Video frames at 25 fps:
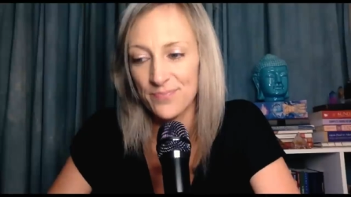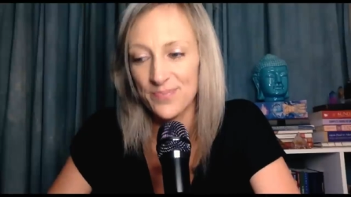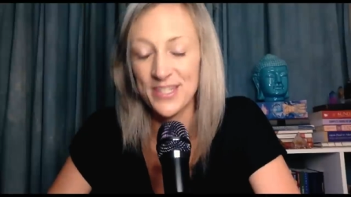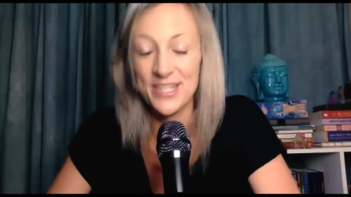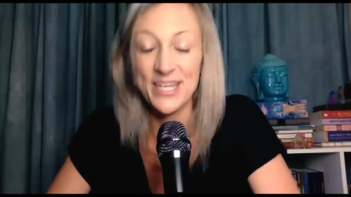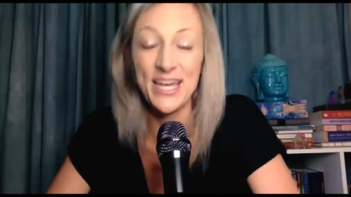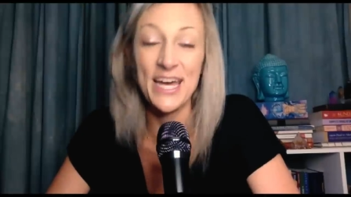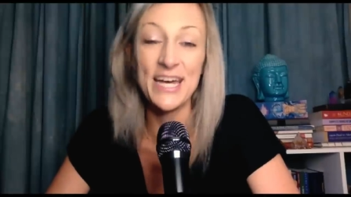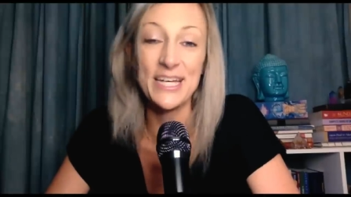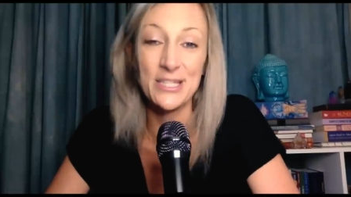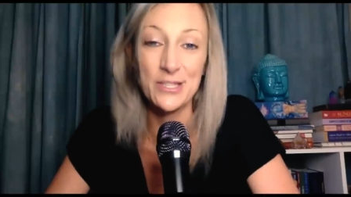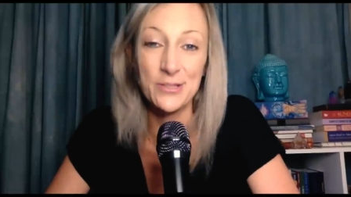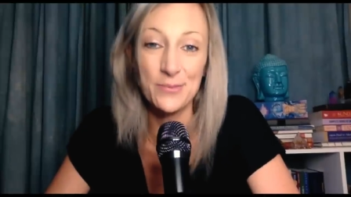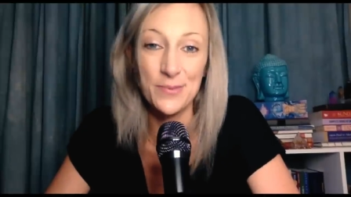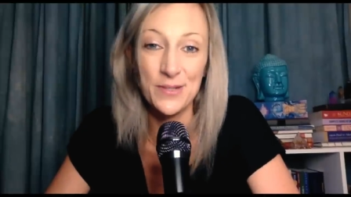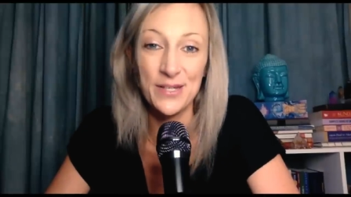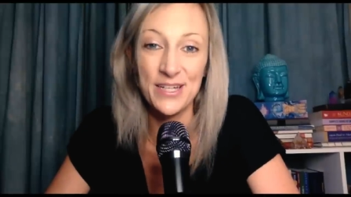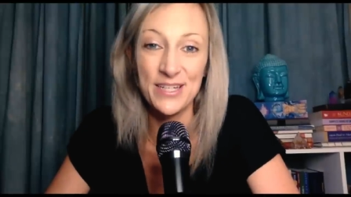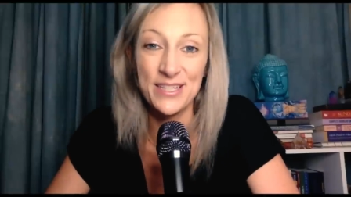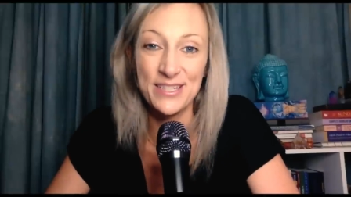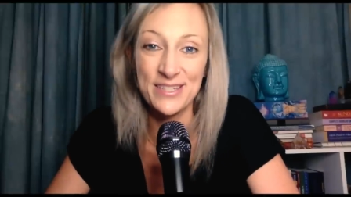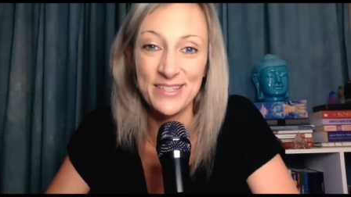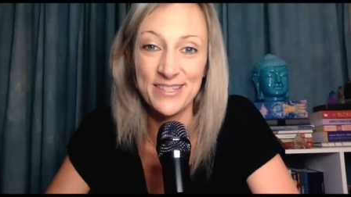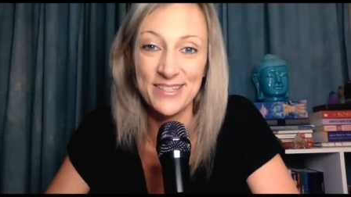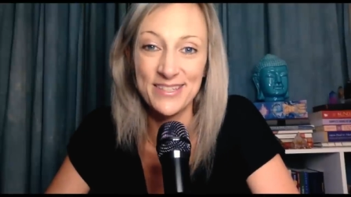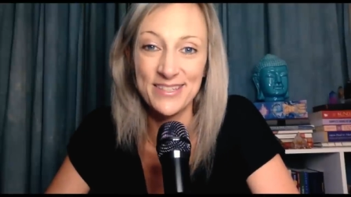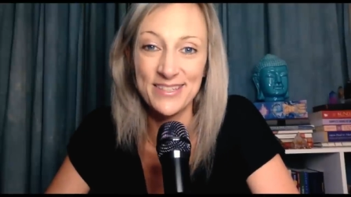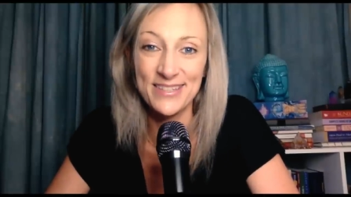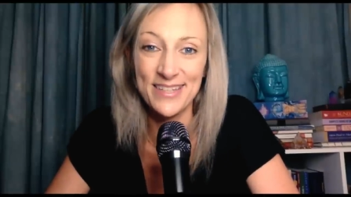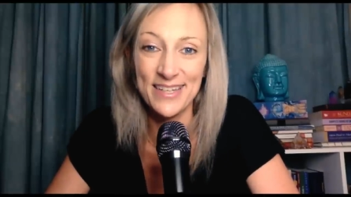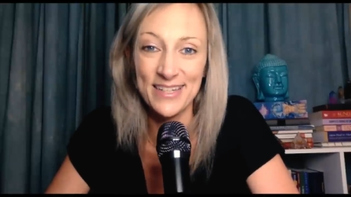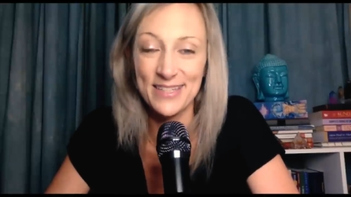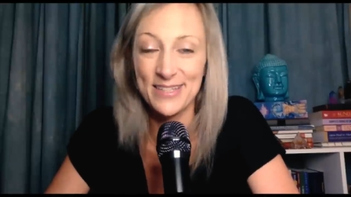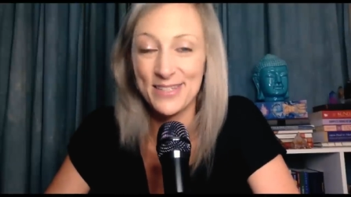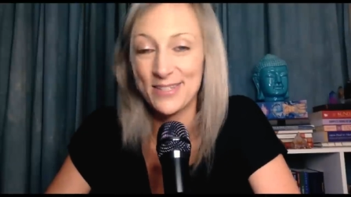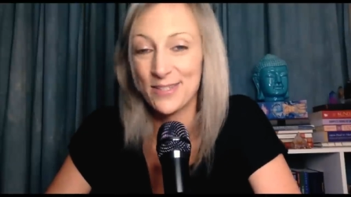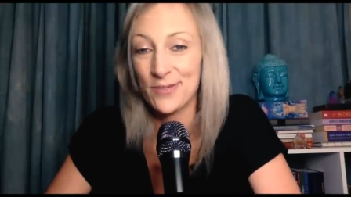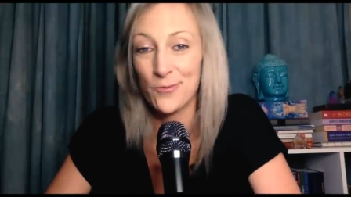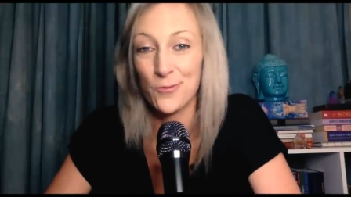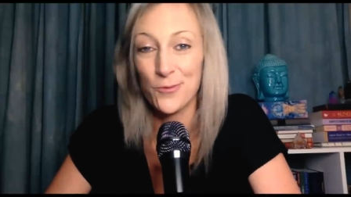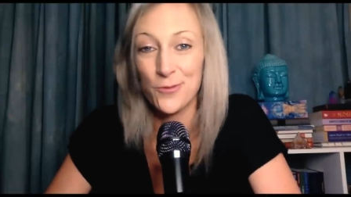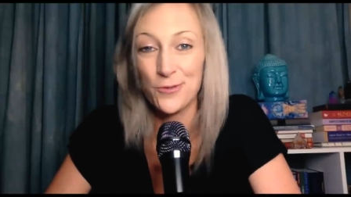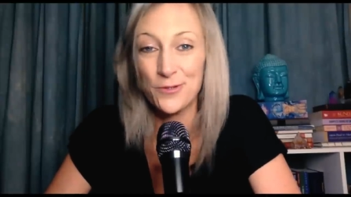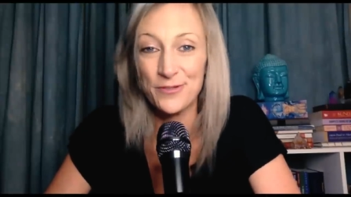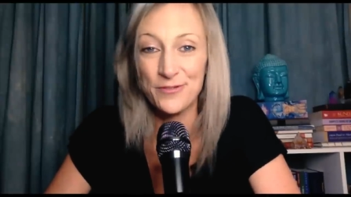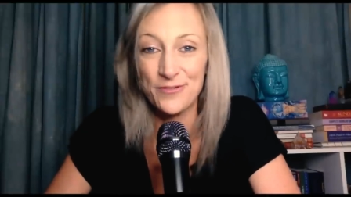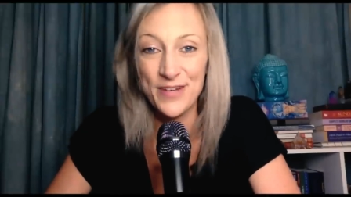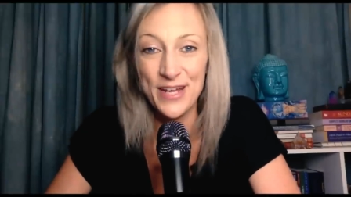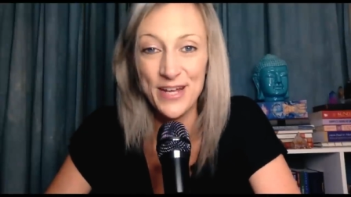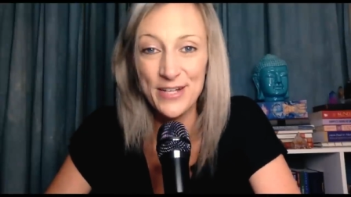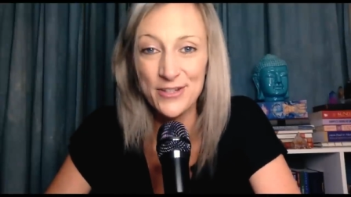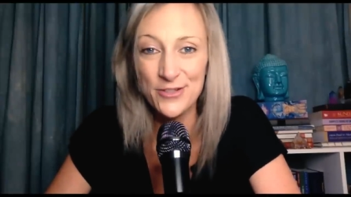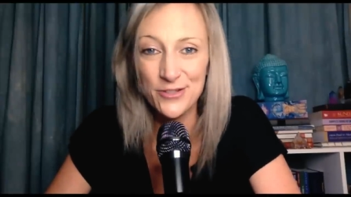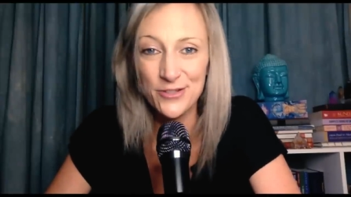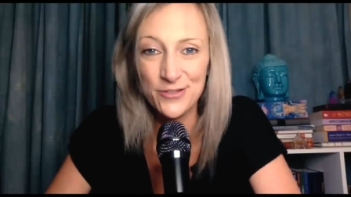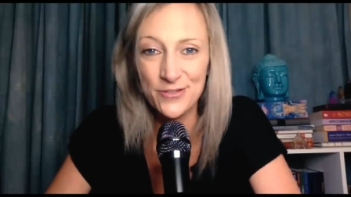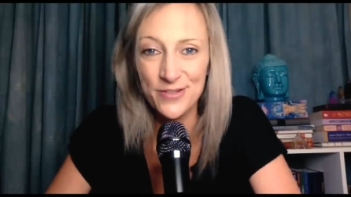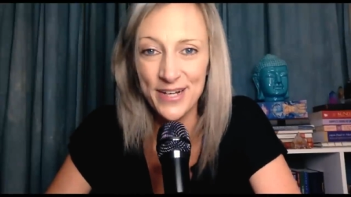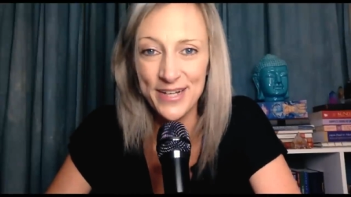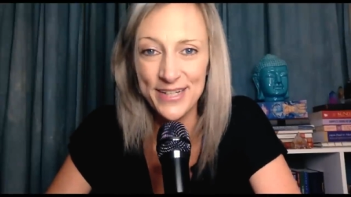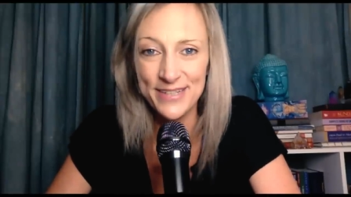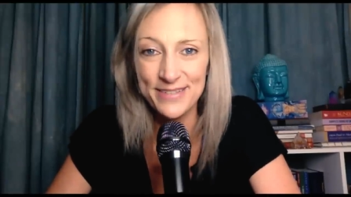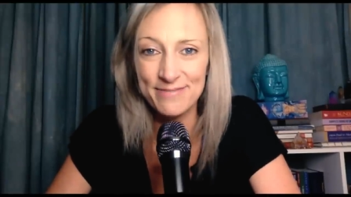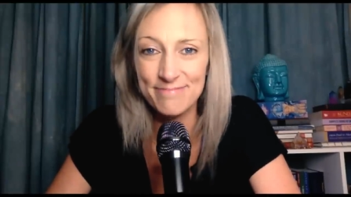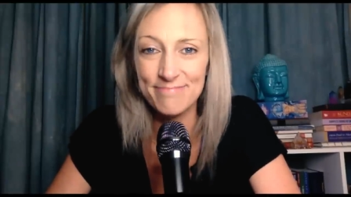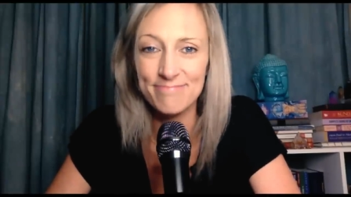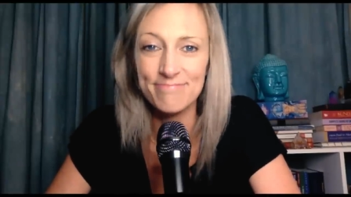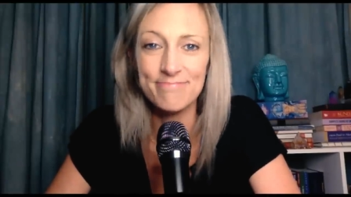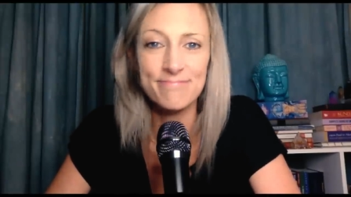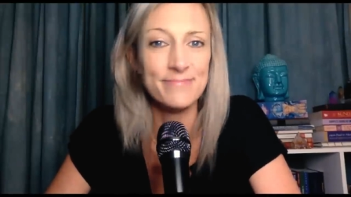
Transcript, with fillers: Yes, because that's the rule of nature, right?